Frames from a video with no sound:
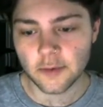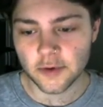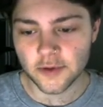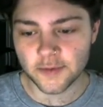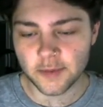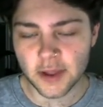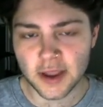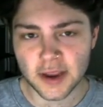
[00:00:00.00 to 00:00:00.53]
We're
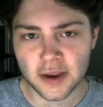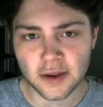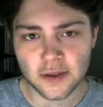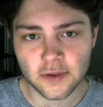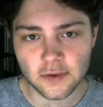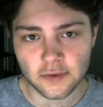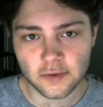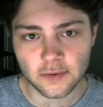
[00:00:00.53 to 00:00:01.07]
just playing
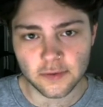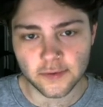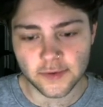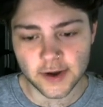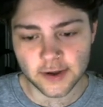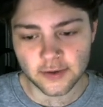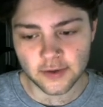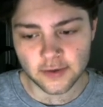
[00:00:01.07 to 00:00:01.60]
to
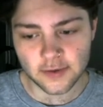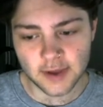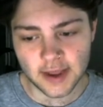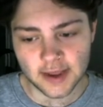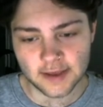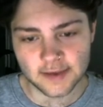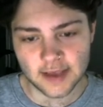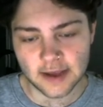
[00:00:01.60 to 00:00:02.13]
try to show you
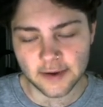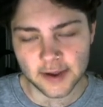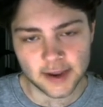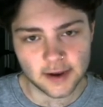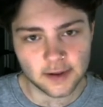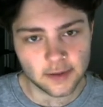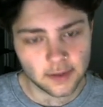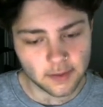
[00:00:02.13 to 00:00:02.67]
guys how I
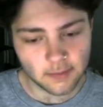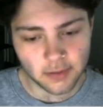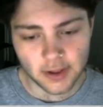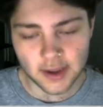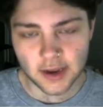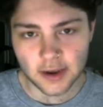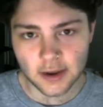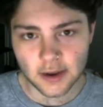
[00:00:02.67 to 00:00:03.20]
hit at the
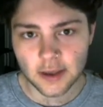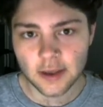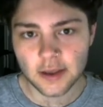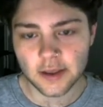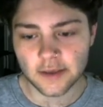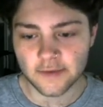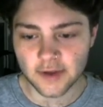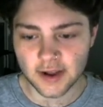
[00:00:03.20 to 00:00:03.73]

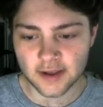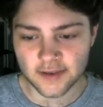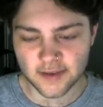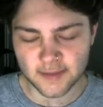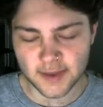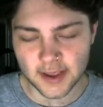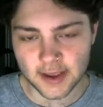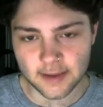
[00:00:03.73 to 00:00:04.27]
plate, give you guys
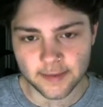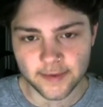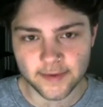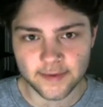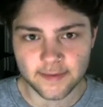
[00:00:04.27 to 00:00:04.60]
some tips.